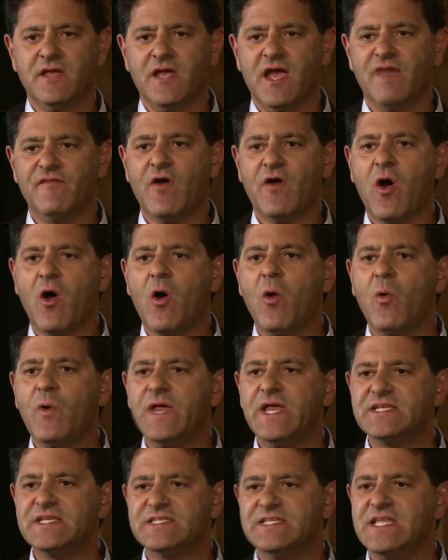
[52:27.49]
have
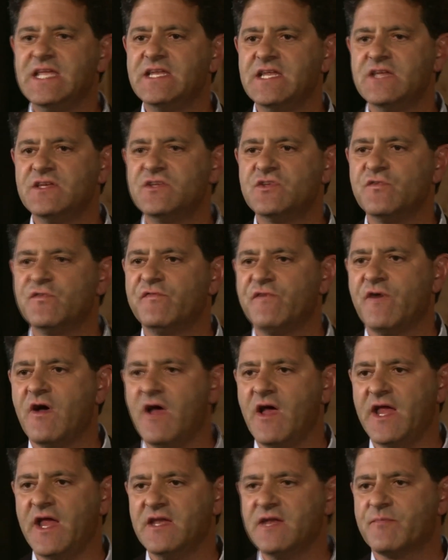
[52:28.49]
always needed to
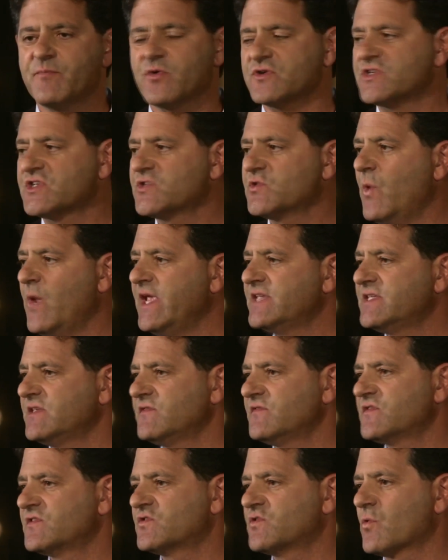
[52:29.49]
find
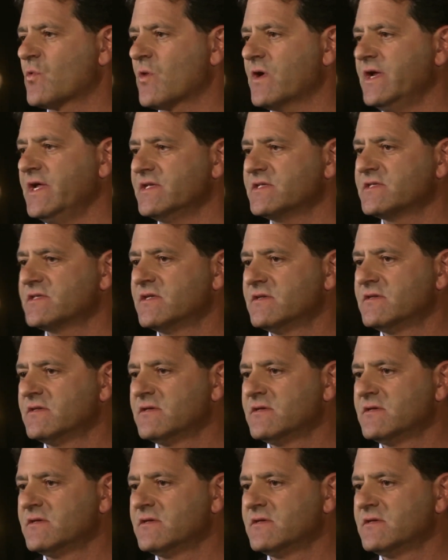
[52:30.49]
persuasive stories